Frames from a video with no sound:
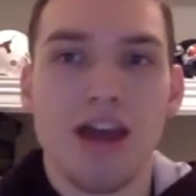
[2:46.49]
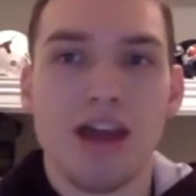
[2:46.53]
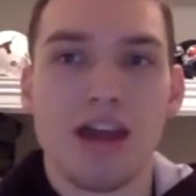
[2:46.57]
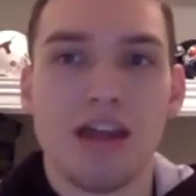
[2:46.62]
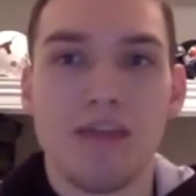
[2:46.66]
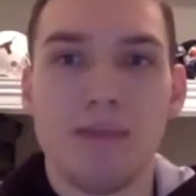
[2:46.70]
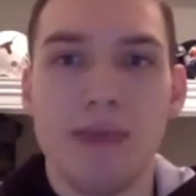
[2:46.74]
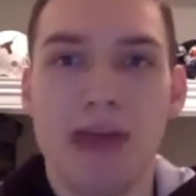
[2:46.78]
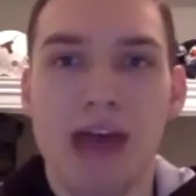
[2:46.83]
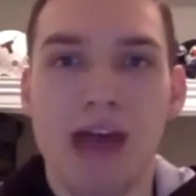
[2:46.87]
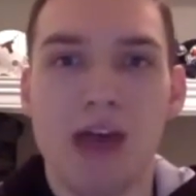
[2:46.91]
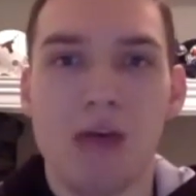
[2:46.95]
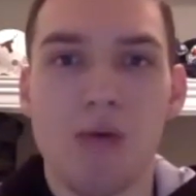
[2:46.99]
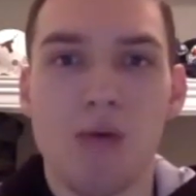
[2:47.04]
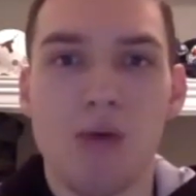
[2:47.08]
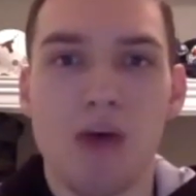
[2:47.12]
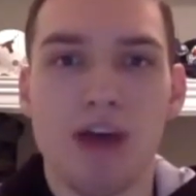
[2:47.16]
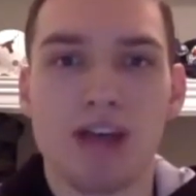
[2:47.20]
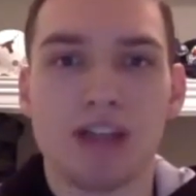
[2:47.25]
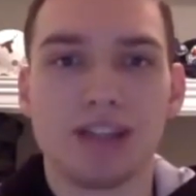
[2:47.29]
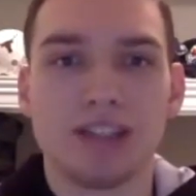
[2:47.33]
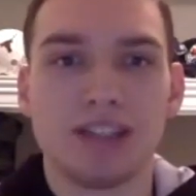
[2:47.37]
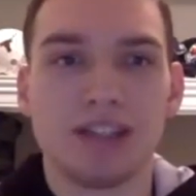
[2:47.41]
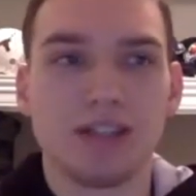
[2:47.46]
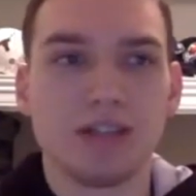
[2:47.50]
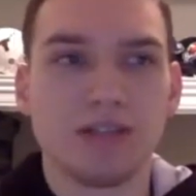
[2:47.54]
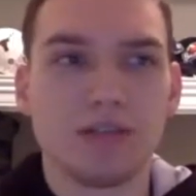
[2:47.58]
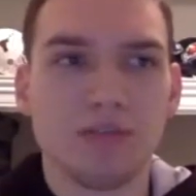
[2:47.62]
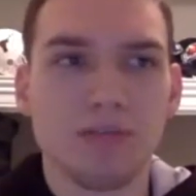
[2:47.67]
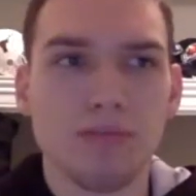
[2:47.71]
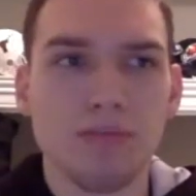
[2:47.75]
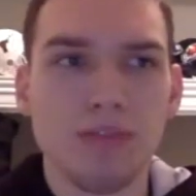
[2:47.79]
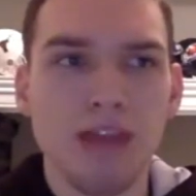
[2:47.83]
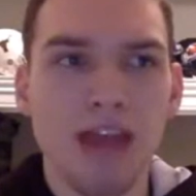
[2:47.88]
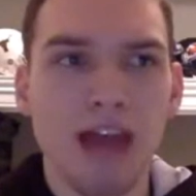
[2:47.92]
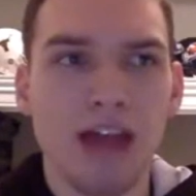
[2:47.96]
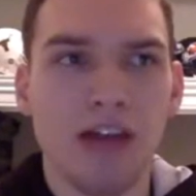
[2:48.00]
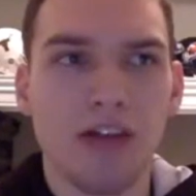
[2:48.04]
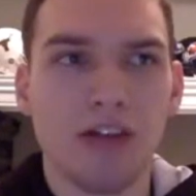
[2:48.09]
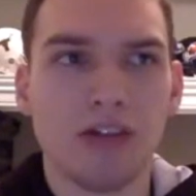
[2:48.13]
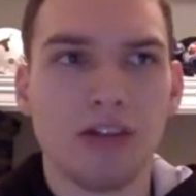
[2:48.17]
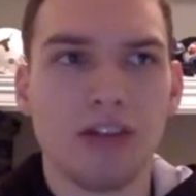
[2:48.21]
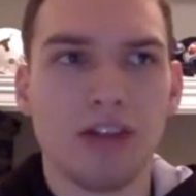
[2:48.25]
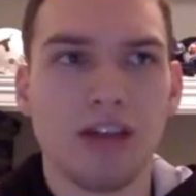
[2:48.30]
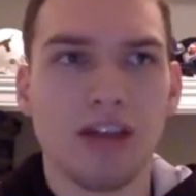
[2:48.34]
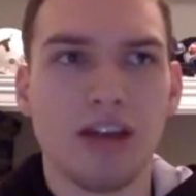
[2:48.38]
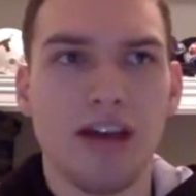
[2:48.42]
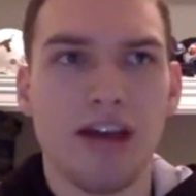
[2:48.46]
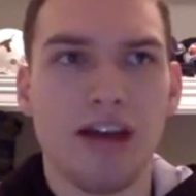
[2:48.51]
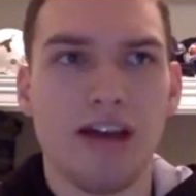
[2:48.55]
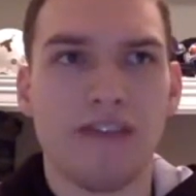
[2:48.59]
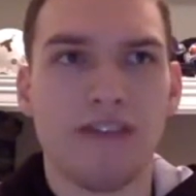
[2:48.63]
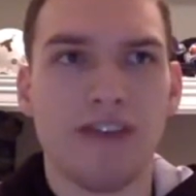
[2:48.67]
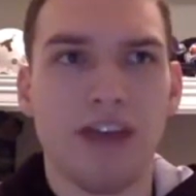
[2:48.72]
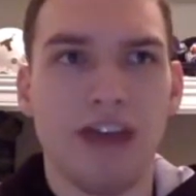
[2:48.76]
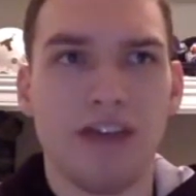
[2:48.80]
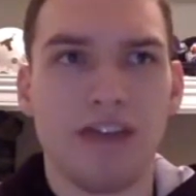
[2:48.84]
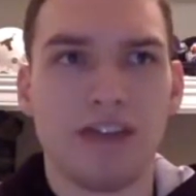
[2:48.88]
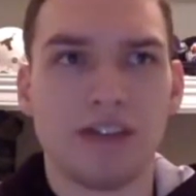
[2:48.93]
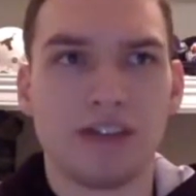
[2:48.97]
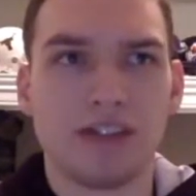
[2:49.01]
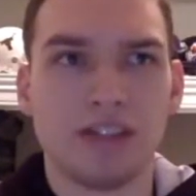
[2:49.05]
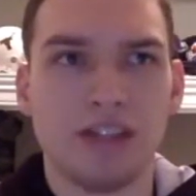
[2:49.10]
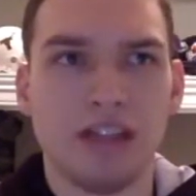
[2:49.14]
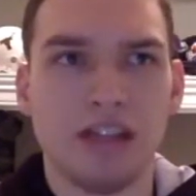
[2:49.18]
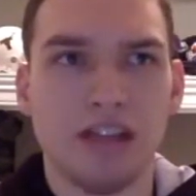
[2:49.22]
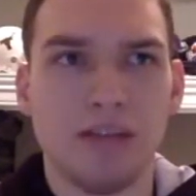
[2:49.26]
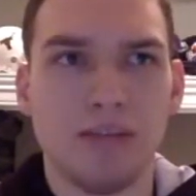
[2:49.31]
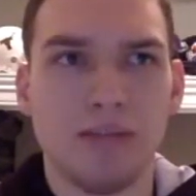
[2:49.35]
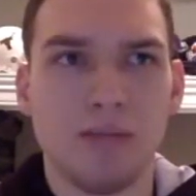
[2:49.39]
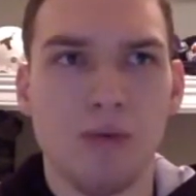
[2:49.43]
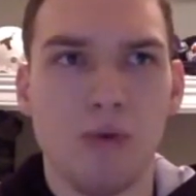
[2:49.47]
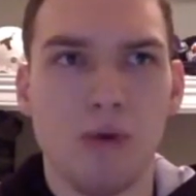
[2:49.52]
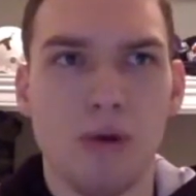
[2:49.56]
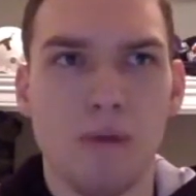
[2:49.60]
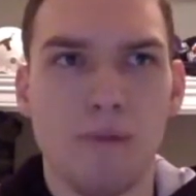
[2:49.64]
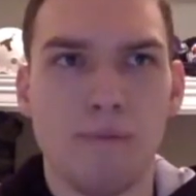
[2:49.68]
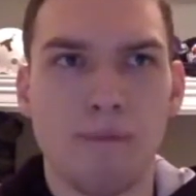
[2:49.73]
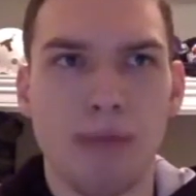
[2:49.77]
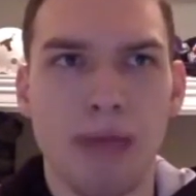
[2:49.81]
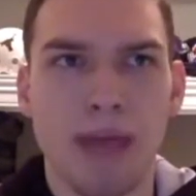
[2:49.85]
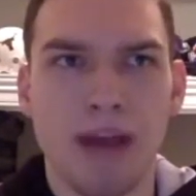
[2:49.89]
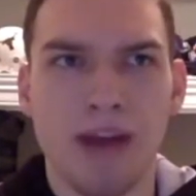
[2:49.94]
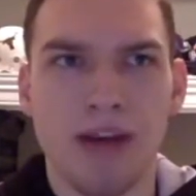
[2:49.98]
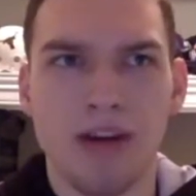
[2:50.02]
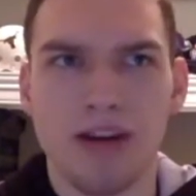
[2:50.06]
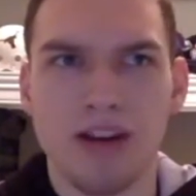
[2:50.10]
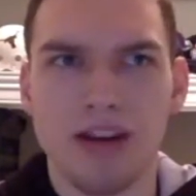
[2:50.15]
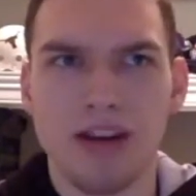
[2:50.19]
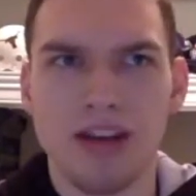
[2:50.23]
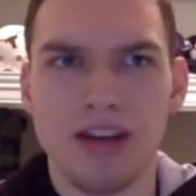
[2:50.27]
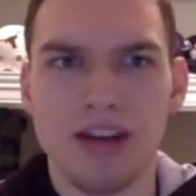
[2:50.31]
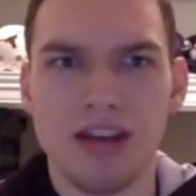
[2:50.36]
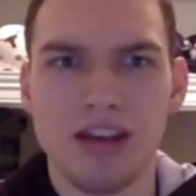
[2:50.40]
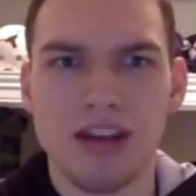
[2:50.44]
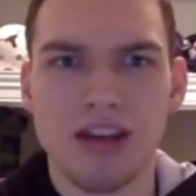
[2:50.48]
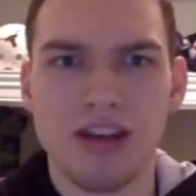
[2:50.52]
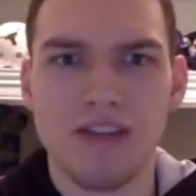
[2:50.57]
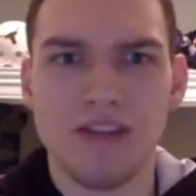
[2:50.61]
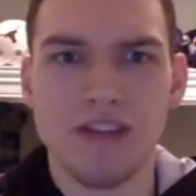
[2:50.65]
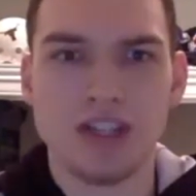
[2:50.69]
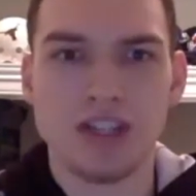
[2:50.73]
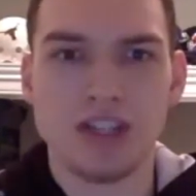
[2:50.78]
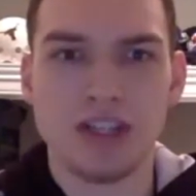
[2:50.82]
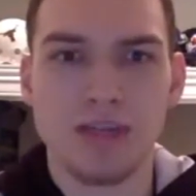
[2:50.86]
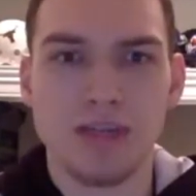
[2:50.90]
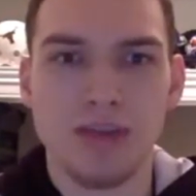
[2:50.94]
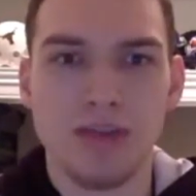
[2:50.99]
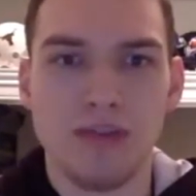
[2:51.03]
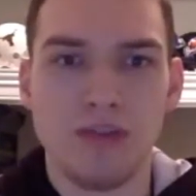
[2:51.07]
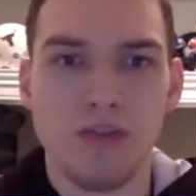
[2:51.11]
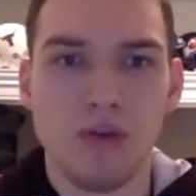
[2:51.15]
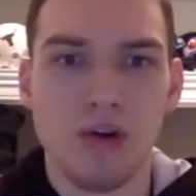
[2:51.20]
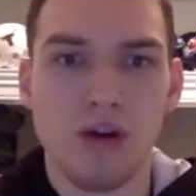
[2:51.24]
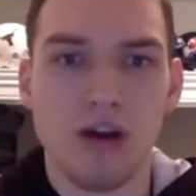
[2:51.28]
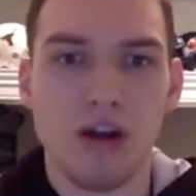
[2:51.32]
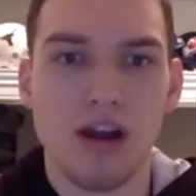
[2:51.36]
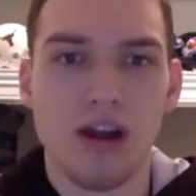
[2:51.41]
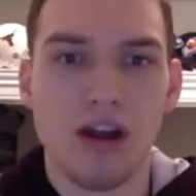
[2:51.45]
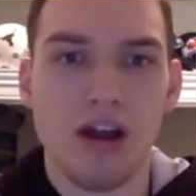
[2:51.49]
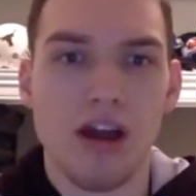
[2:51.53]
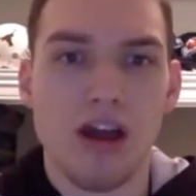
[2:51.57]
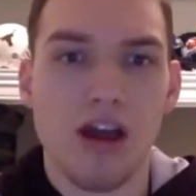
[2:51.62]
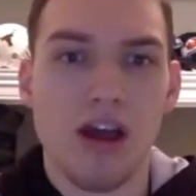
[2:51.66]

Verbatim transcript: The MAC West, I don't think I've ever seen more parity in a division before.